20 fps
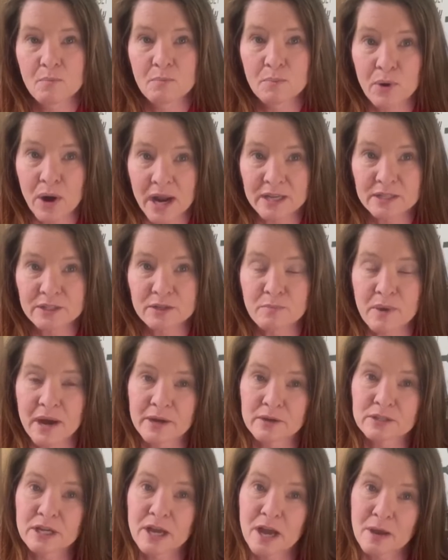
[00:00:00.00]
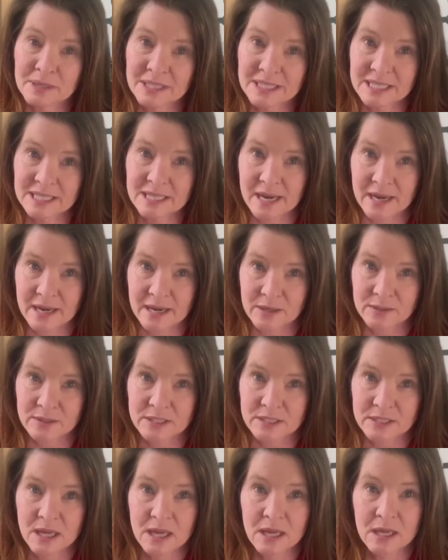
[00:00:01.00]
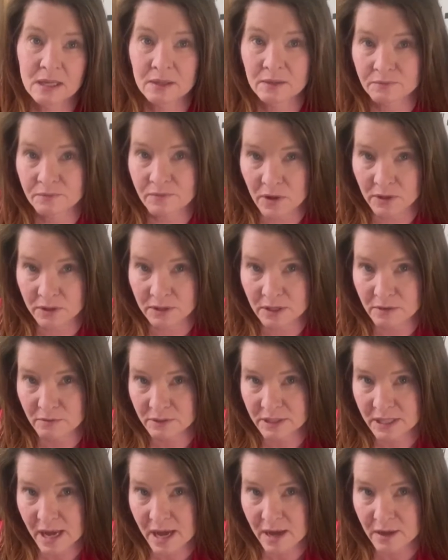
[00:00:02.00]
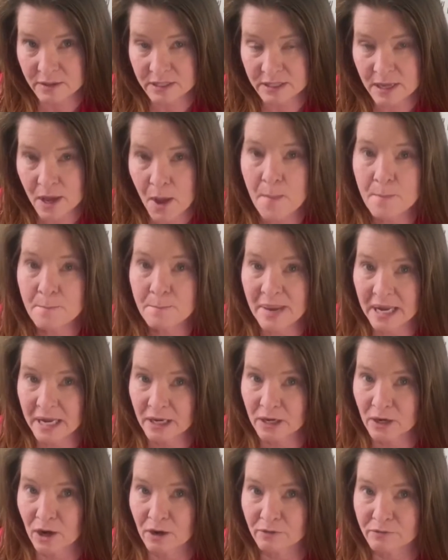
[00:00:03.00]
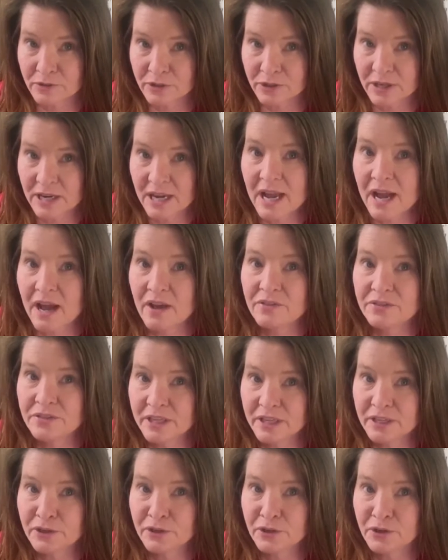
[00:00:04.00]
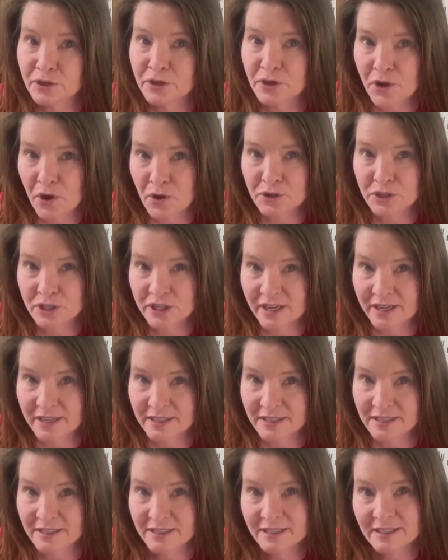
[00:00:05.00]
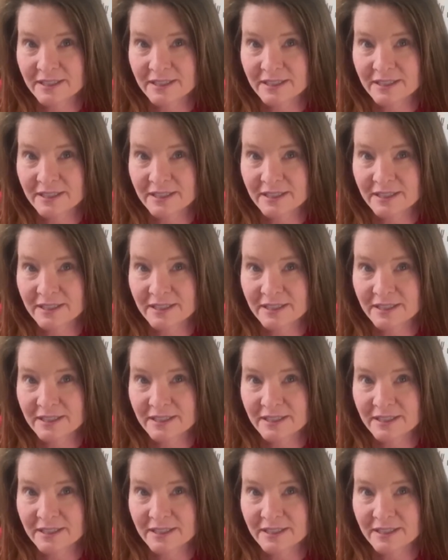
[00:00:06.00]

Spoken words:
Price so buyers come into the house, fall in love with the house, make an offer, and then you can negotiate.